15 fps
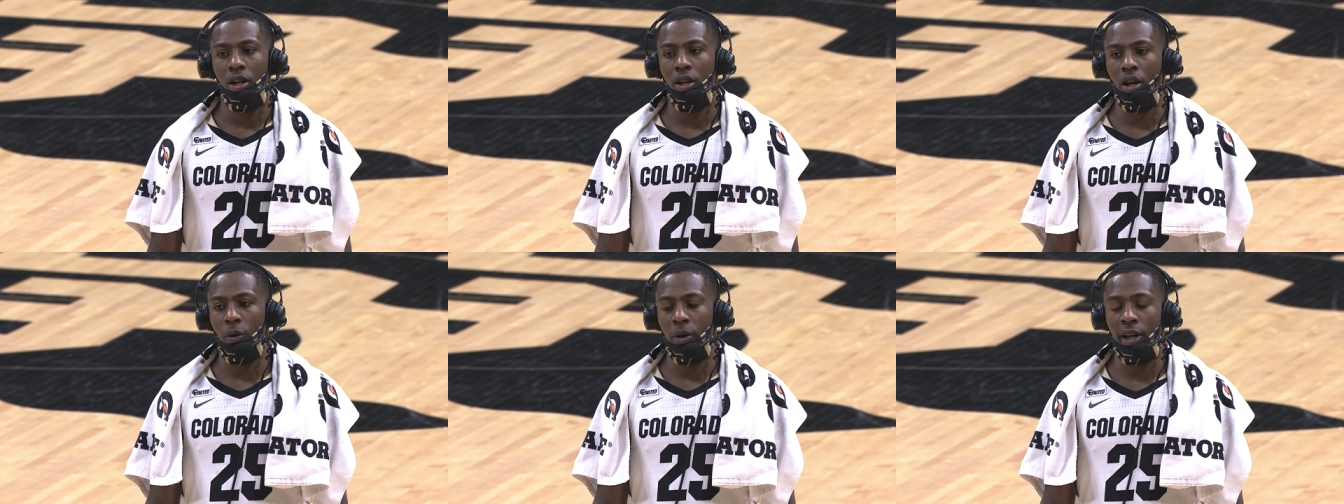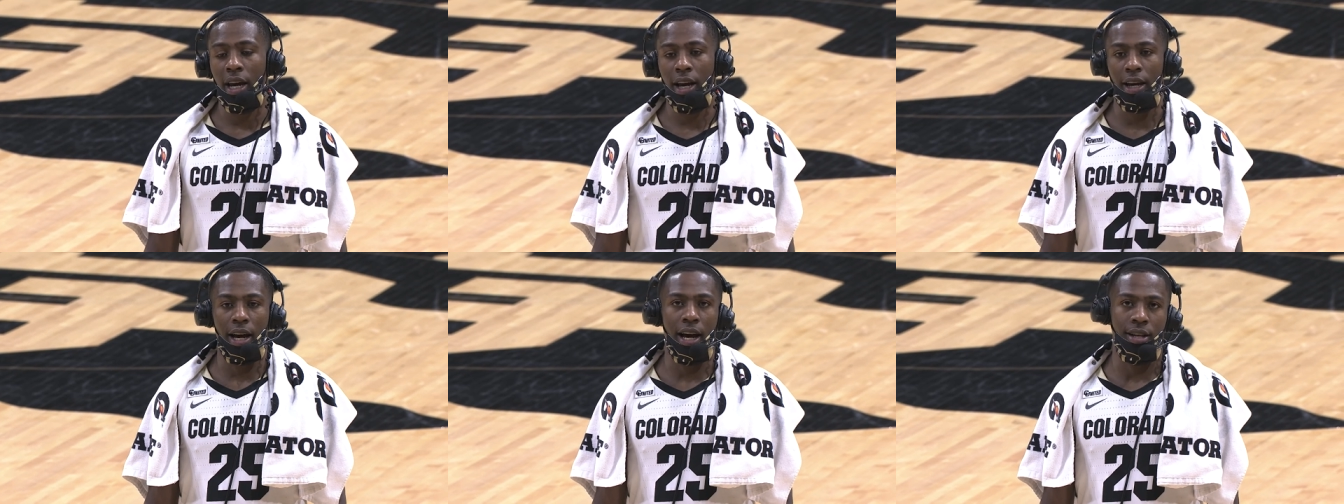You know, we
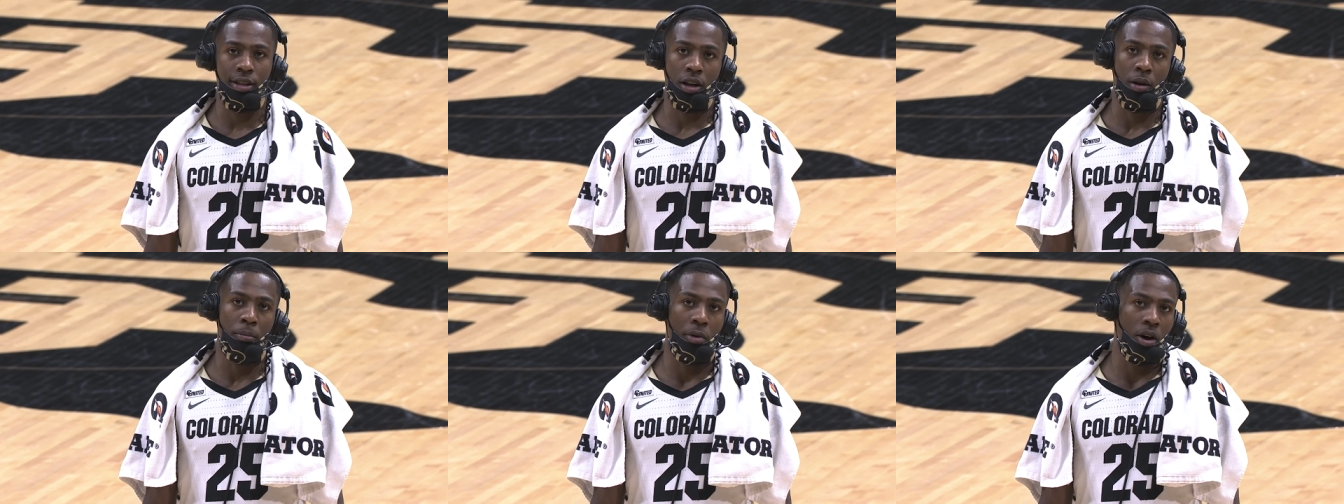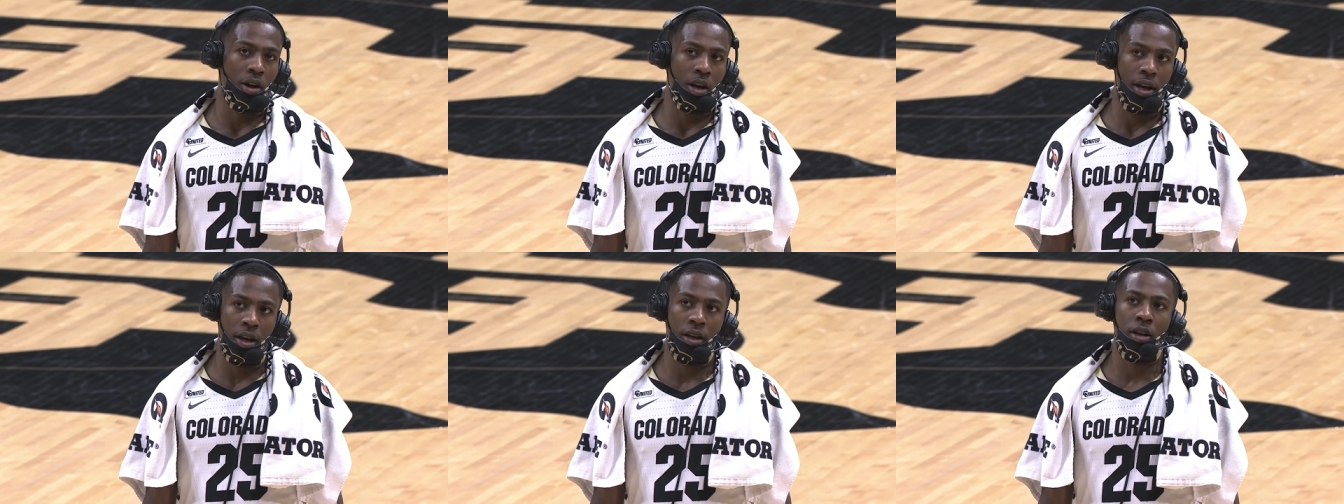got guys that are
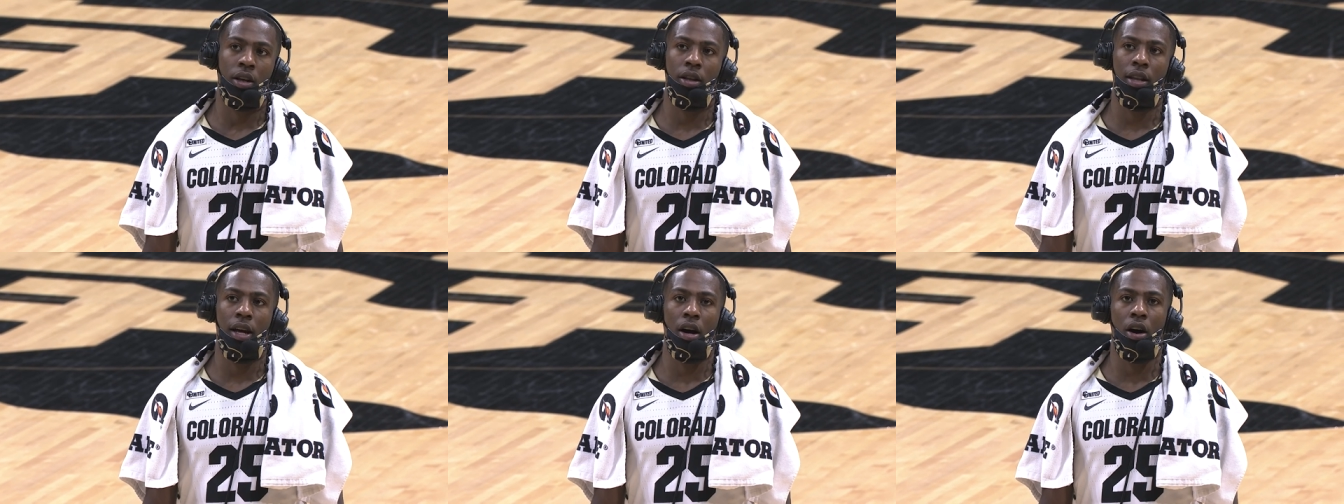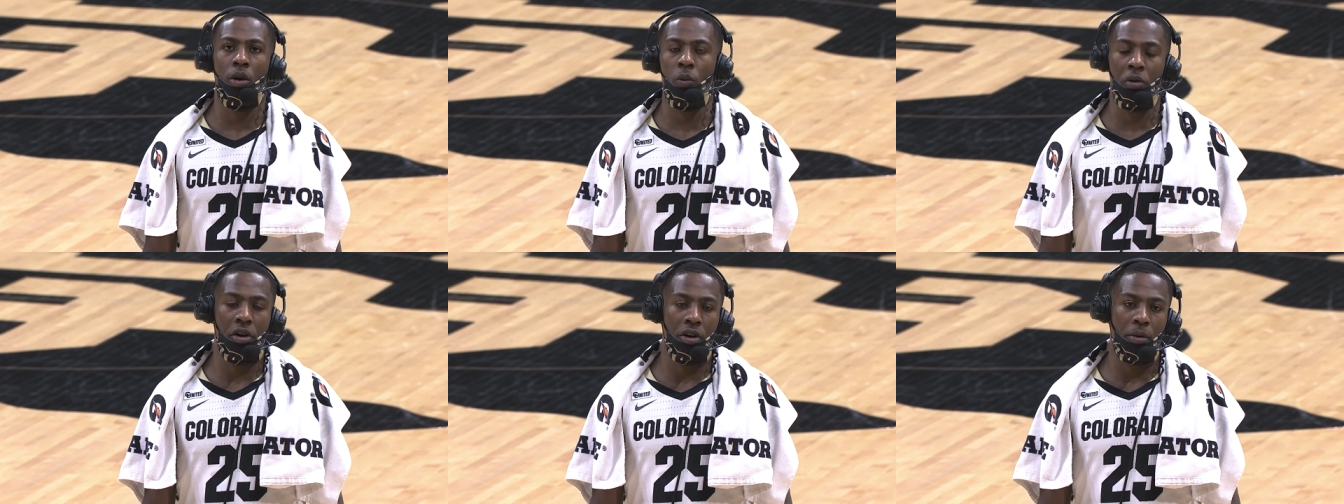bought in, that
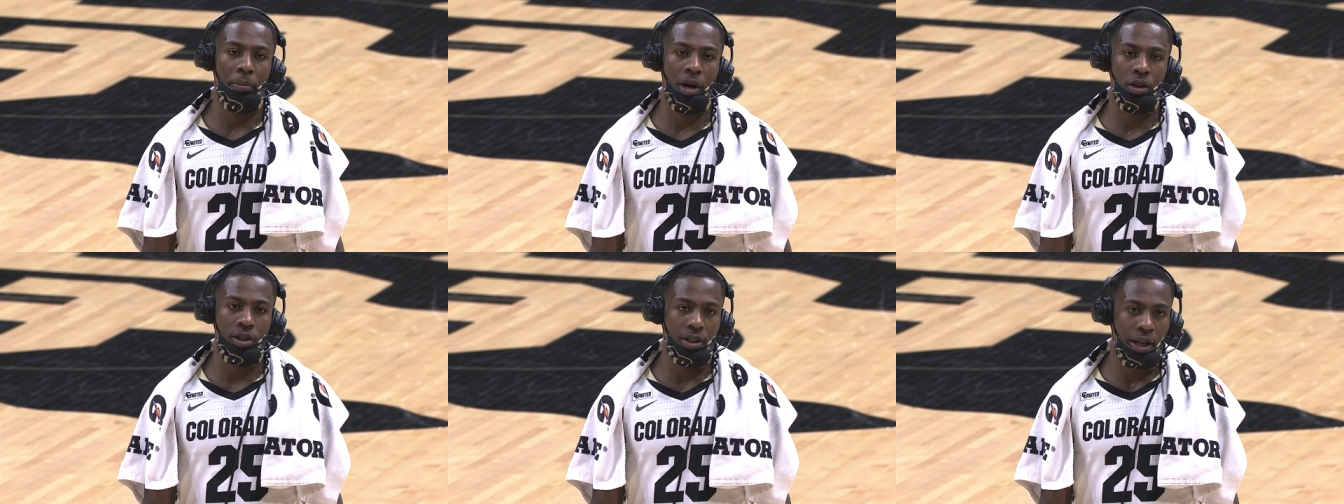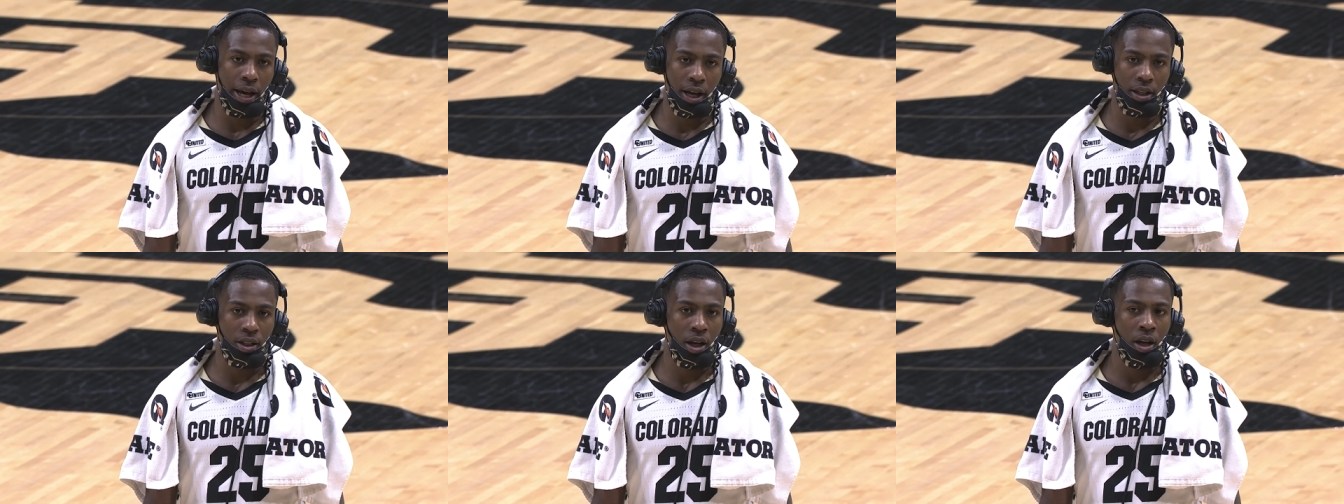aren't worrying about
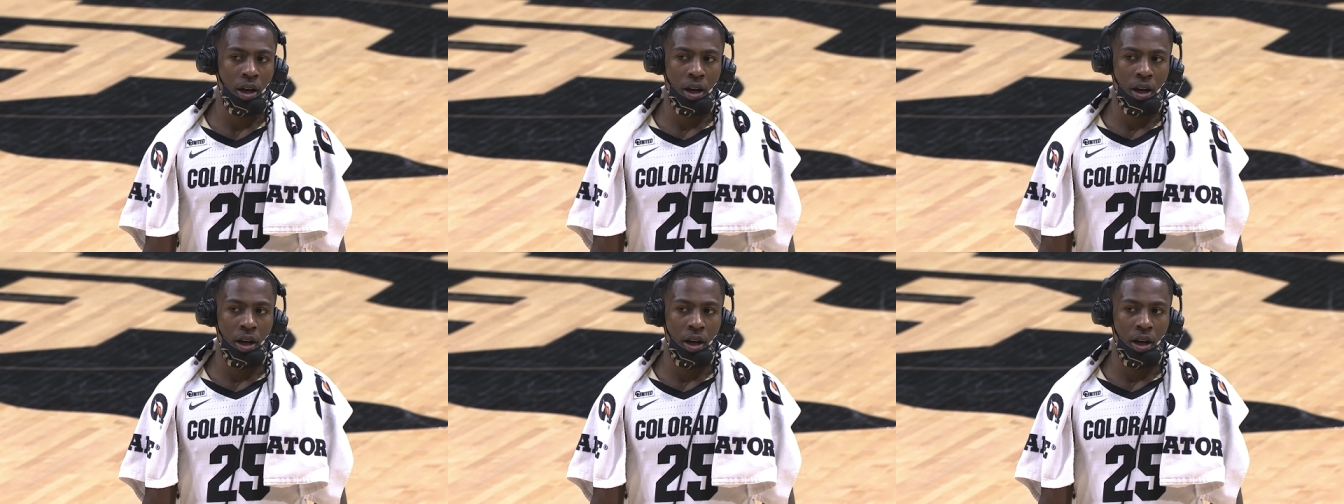stats.